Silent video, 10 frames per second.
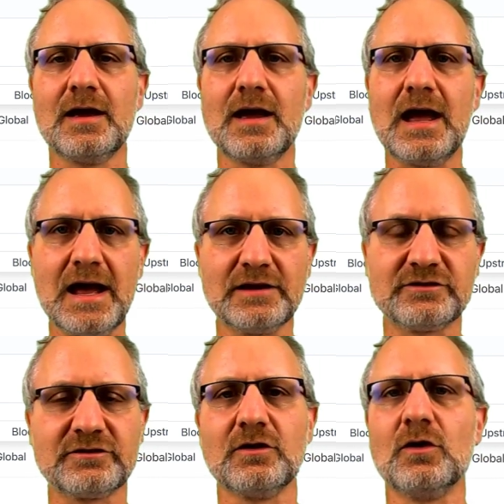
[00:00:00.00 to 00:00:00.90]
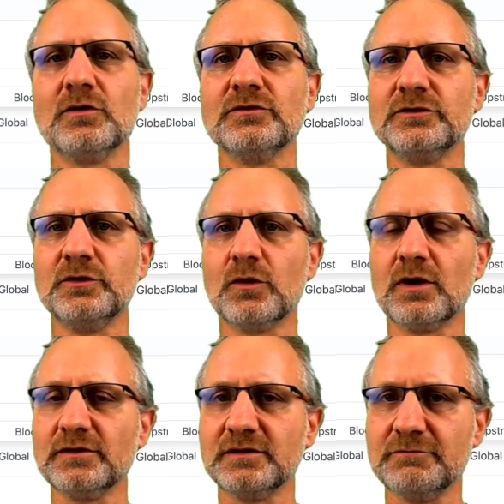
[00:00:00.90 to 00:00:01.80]
ads on your
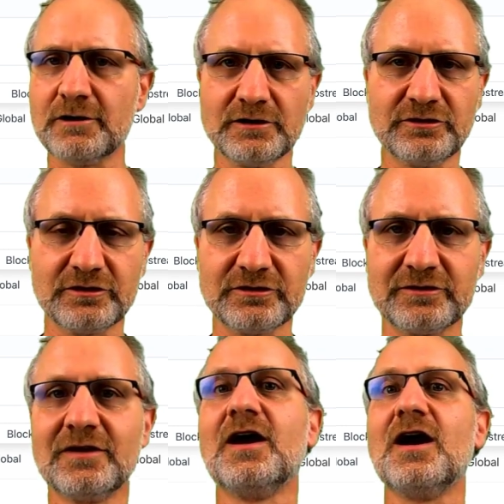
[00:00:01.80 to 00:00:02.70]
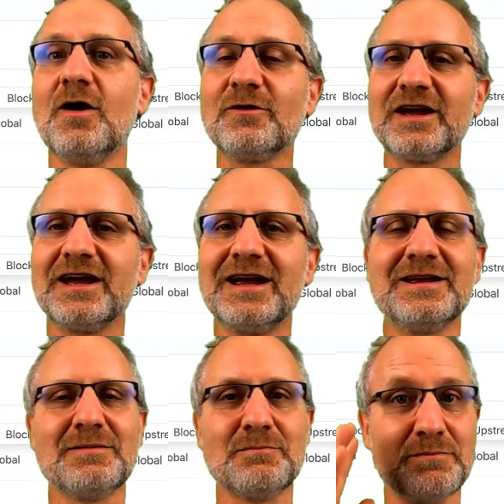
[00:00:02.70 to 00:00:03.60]
devices. Okay,
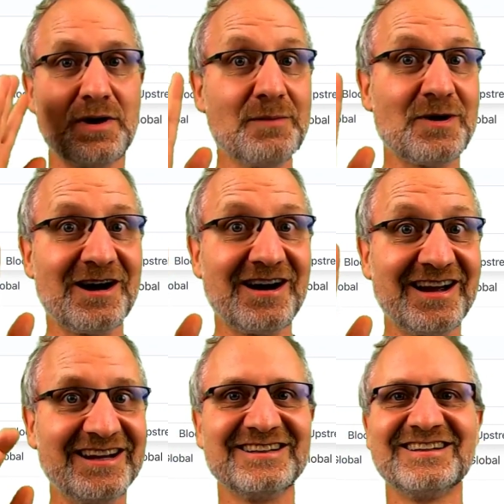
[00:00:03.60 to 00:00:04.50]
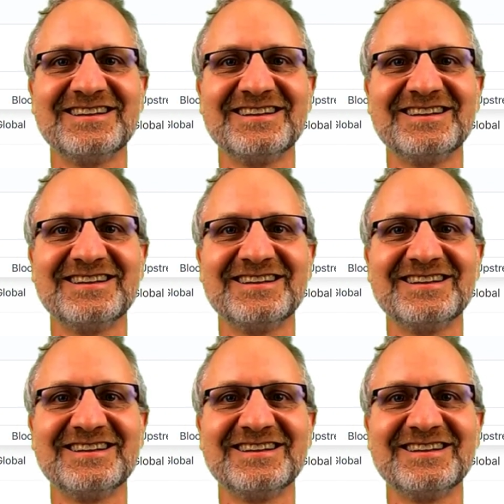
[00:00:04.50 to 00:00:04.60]
bye bye.